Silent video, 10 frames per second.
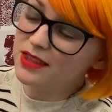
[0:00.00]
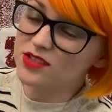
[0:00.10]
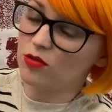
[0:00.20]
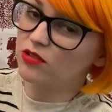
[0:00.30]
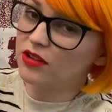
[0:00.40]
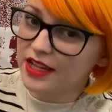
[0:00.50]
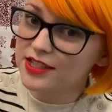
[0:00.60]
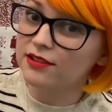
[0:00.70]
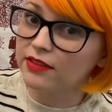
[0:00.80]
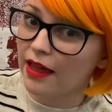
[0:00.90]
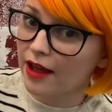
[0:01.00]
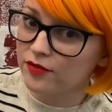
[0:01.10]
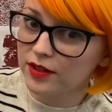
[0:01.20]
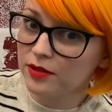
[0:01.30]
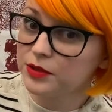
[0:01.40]
older kids are
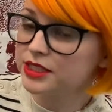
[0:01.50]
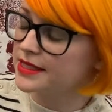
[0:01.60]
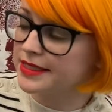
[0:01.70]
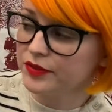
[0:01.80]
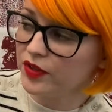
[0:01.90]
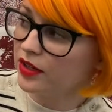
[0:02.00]
laughing, which isn't very